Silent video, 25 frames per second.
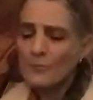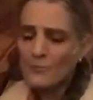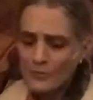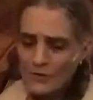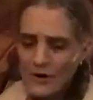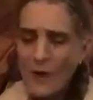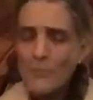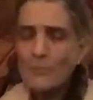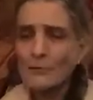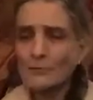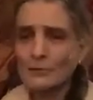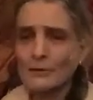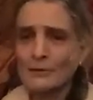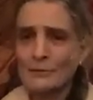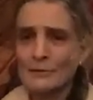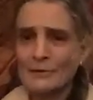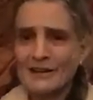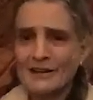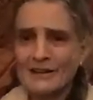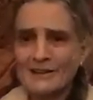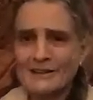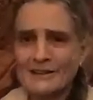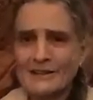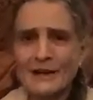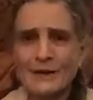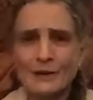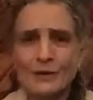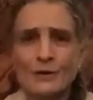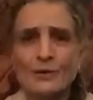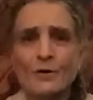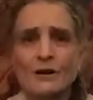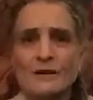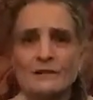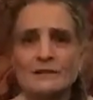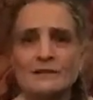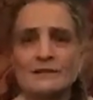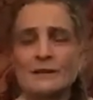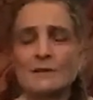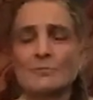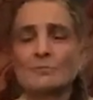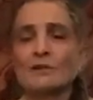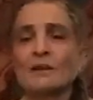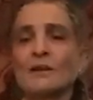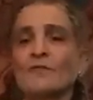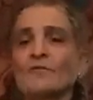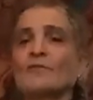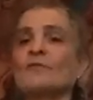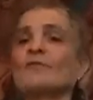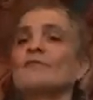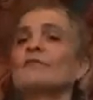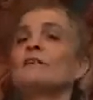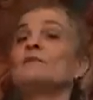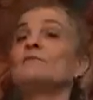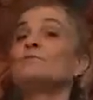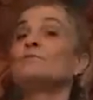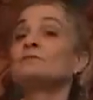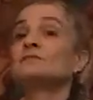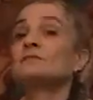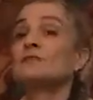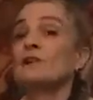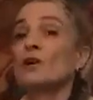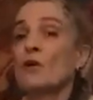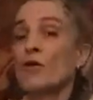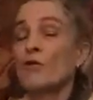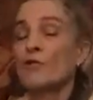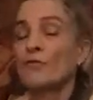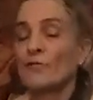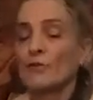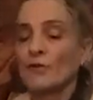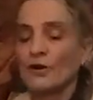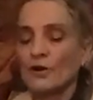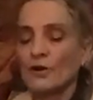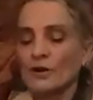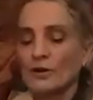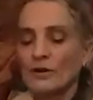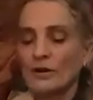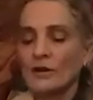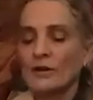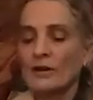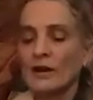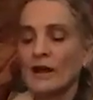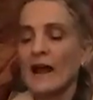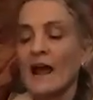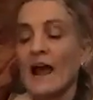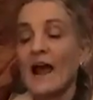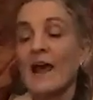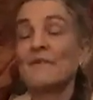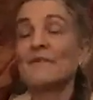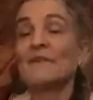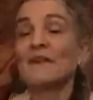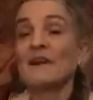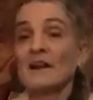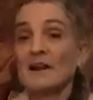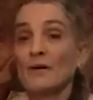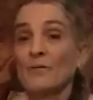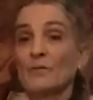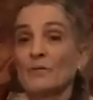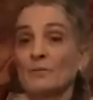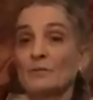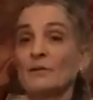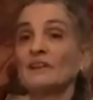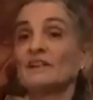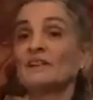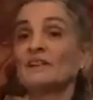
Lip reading: Probably because I knew on some level it was over and that I would be